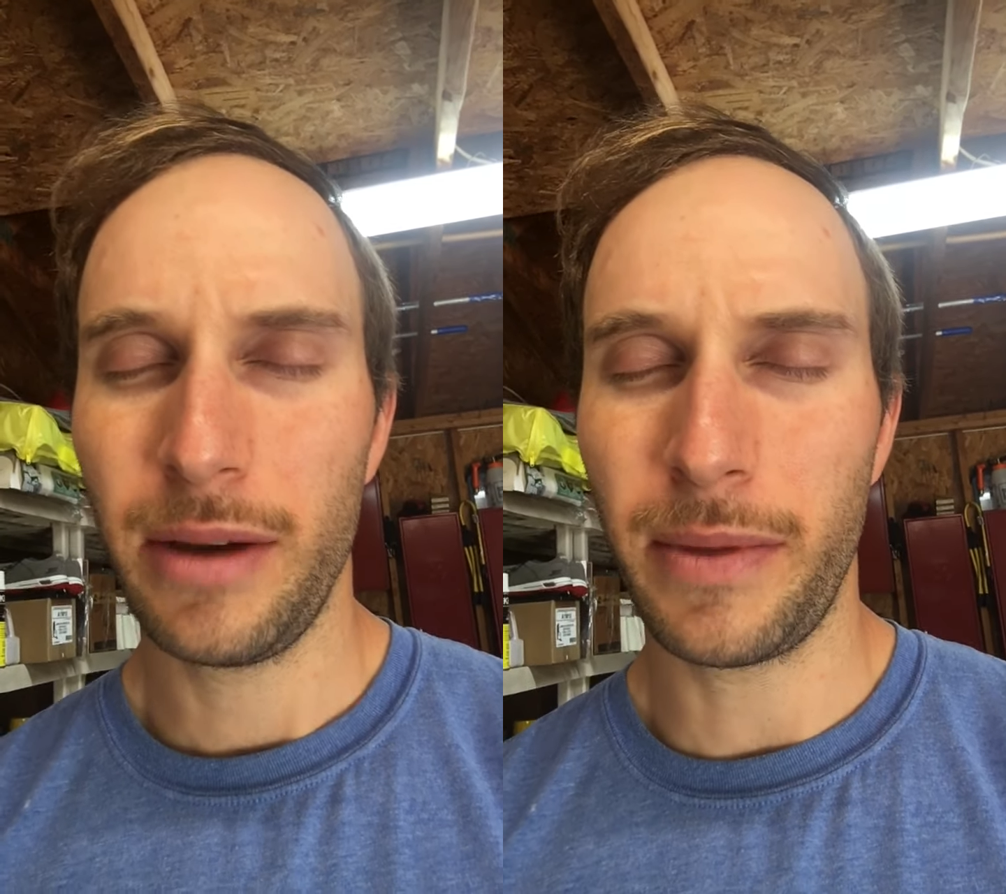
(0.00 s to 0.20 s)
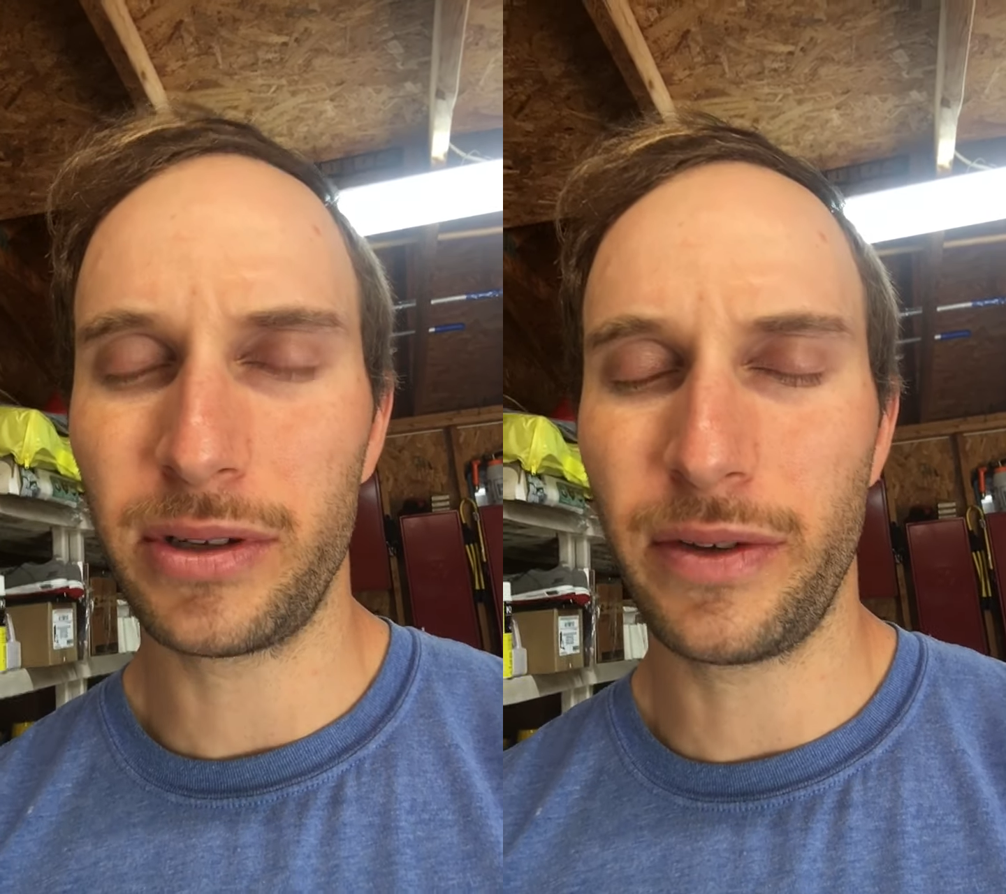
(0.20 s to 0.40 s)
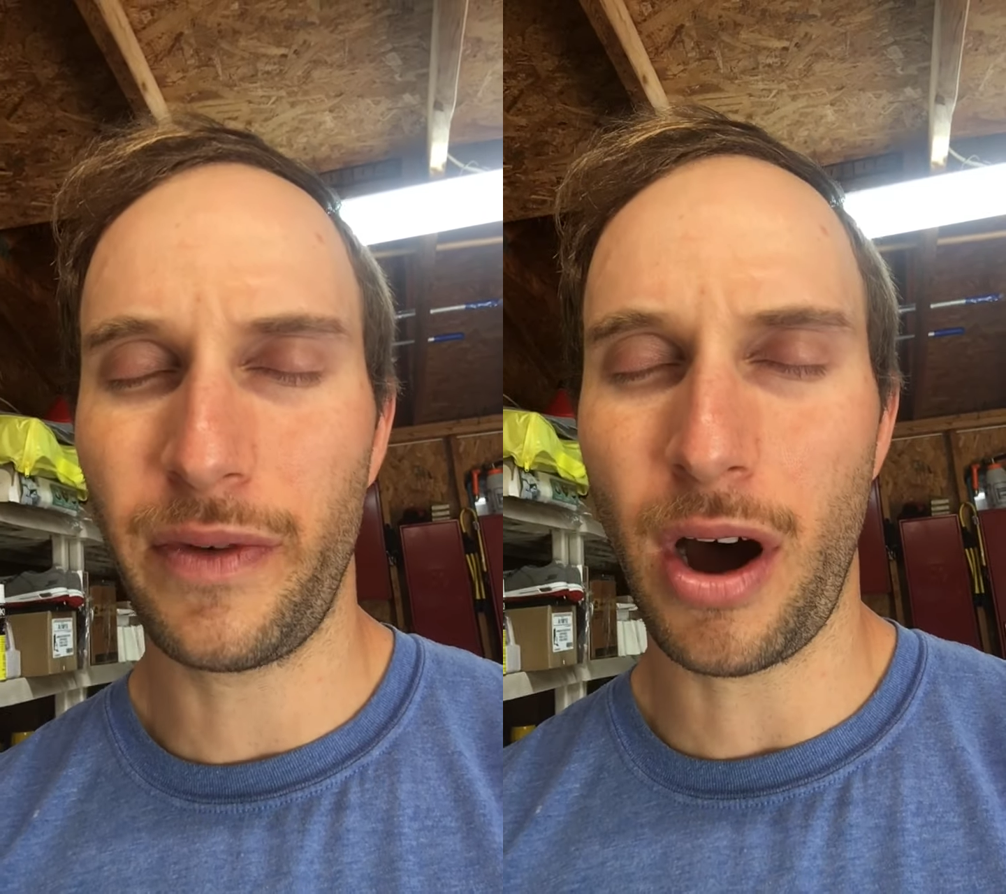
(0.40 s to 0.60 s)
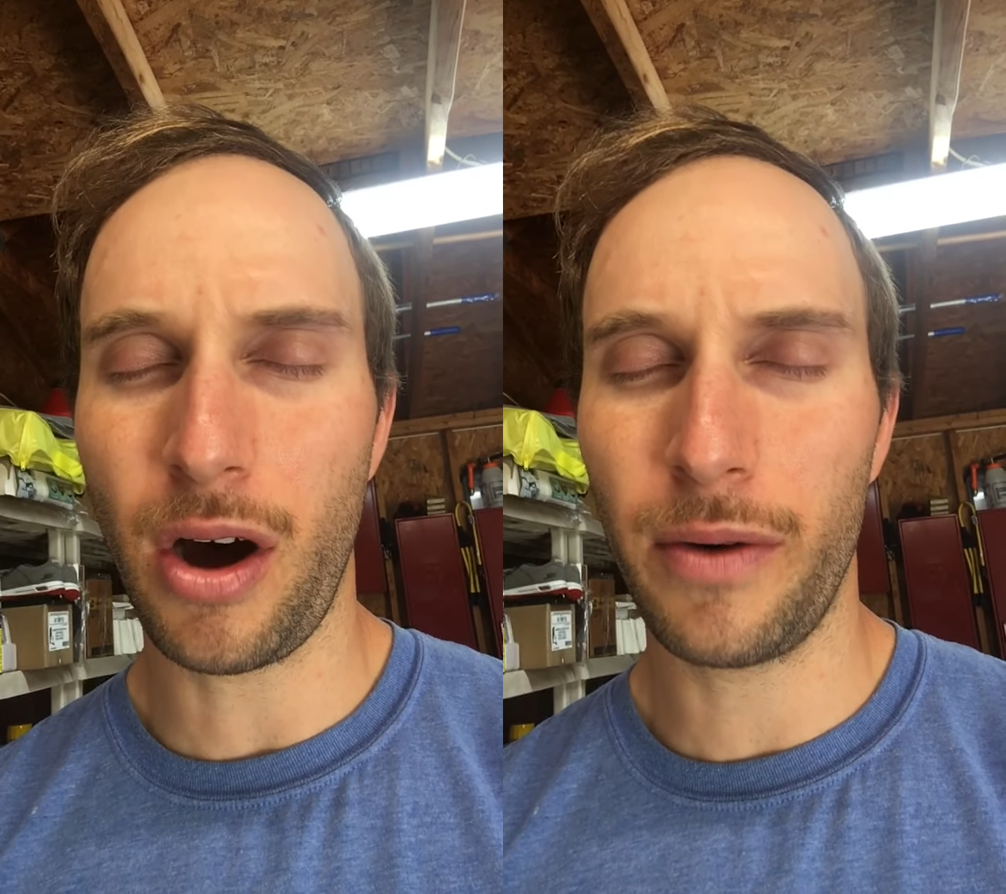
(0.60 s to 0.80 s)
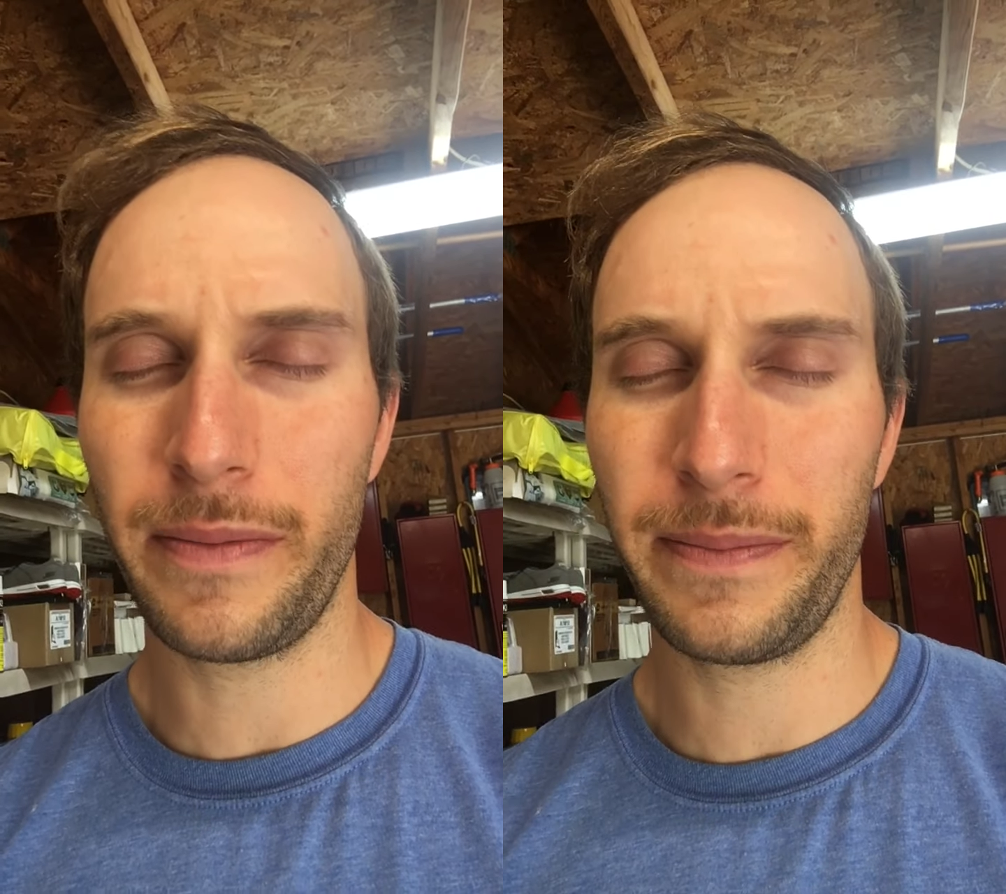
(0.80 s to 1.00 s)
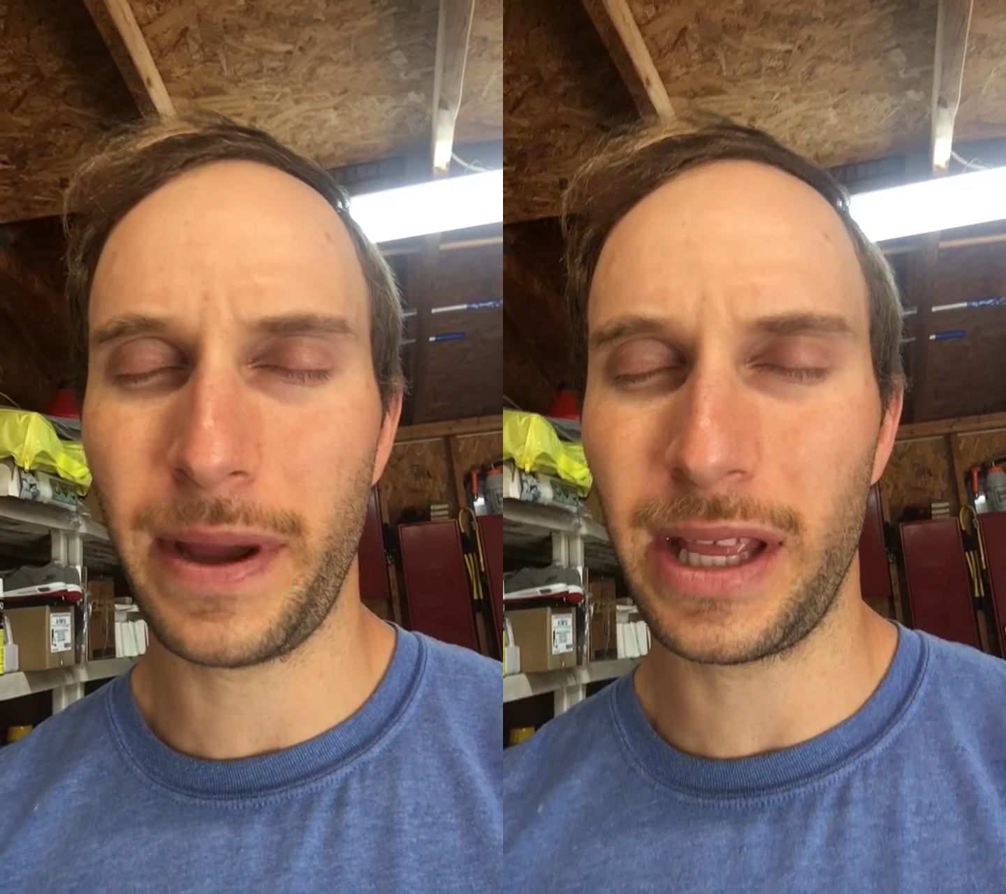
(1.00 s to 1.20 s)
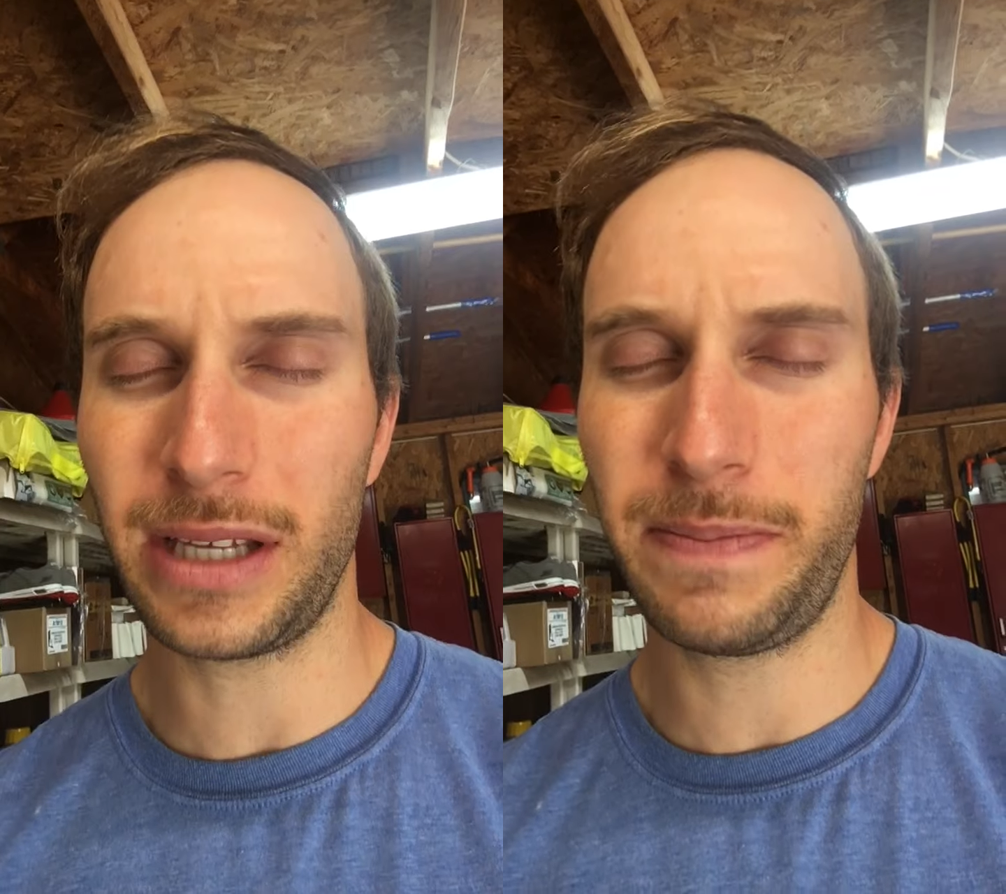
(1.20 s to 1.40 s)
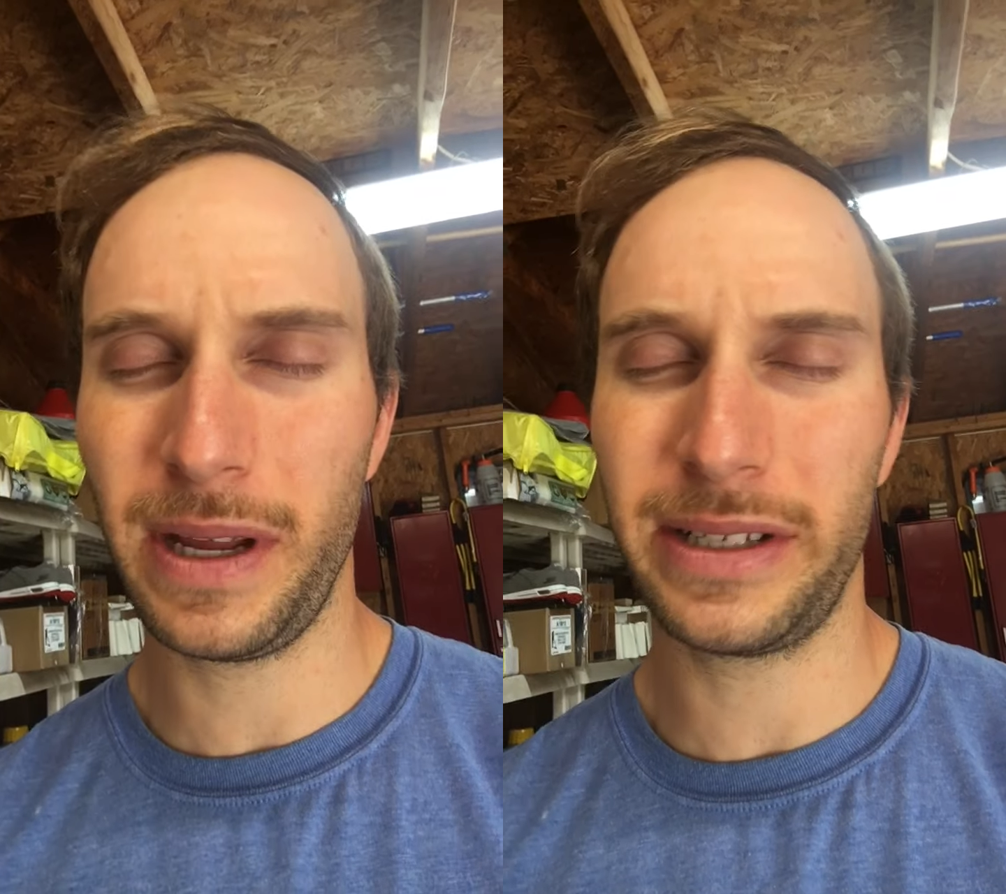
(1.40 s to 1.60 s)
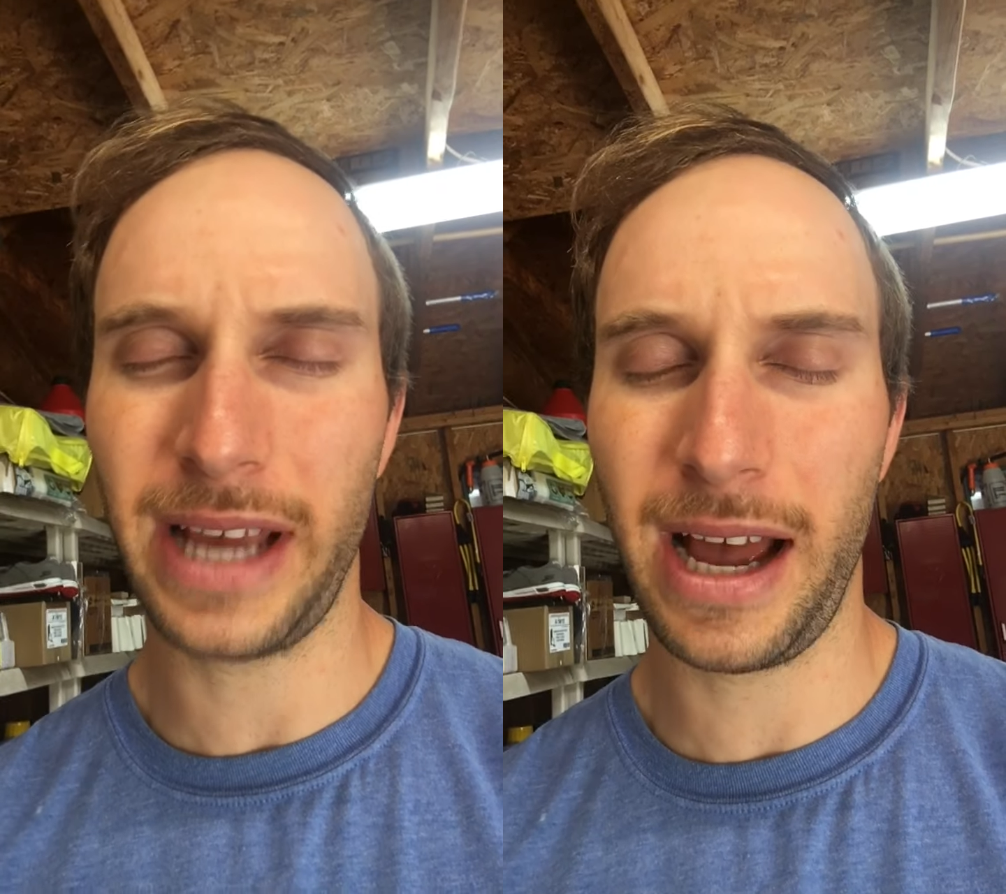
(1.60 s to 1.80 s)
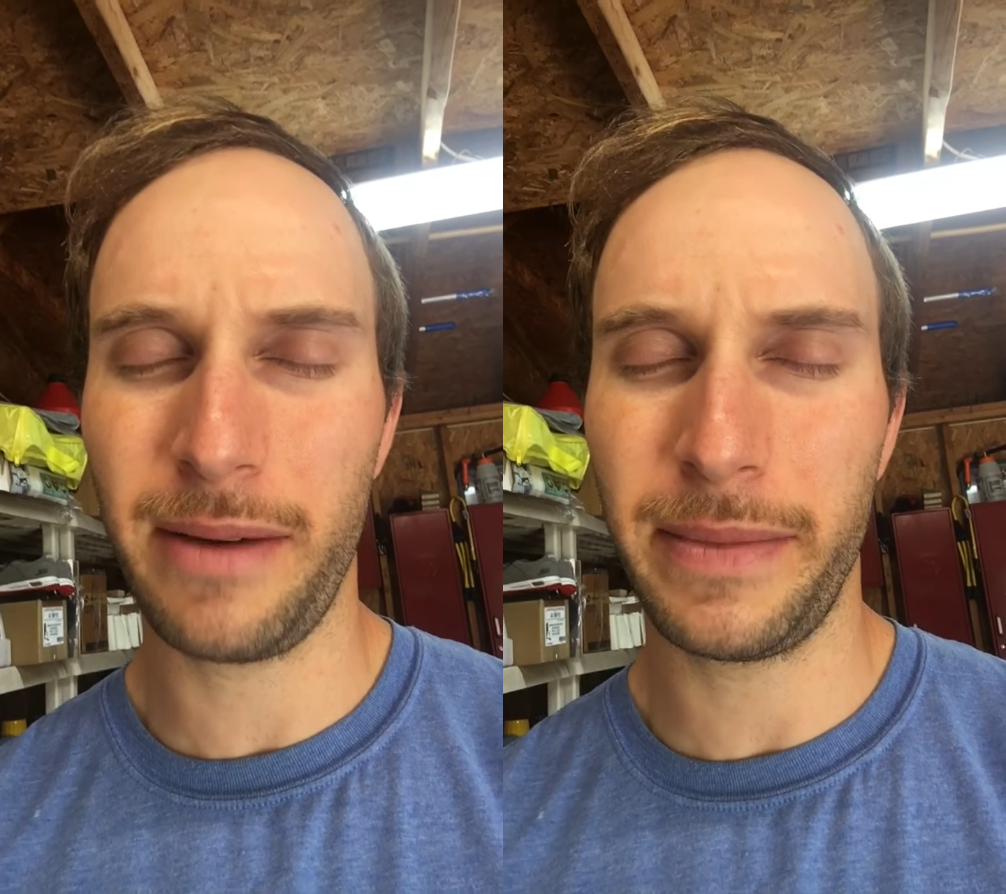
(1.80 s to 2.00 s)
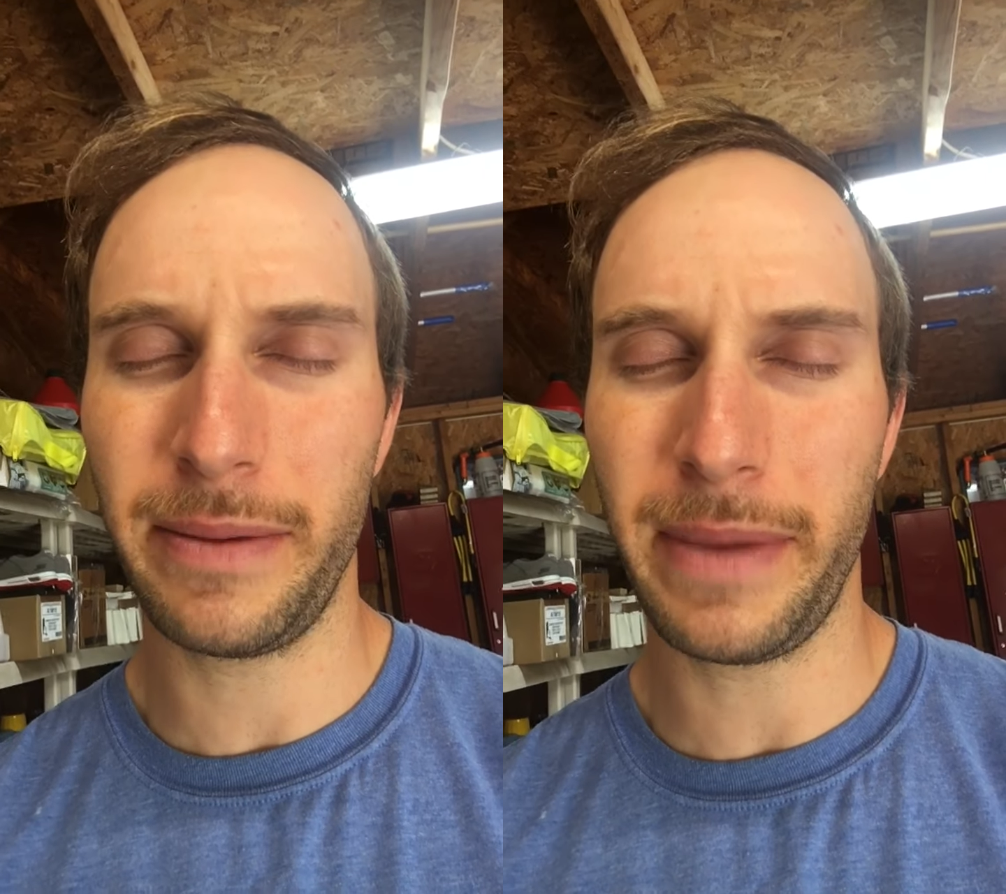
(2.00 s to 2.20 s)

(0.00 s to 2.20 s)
Most of all, may they spend time